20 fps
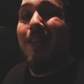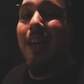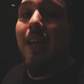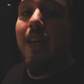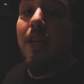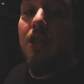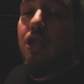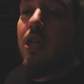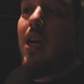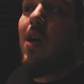
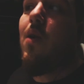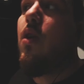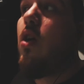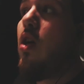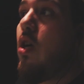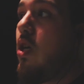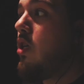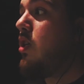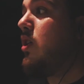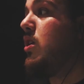take a
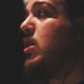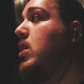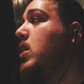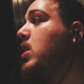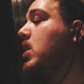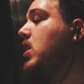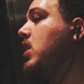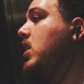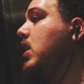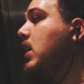shower,
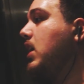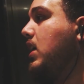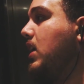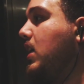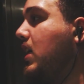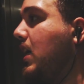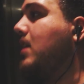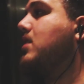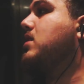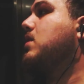
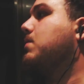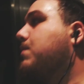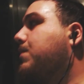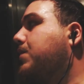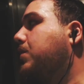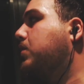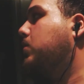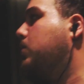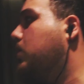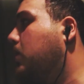get some
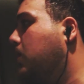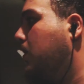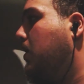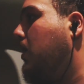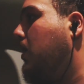food,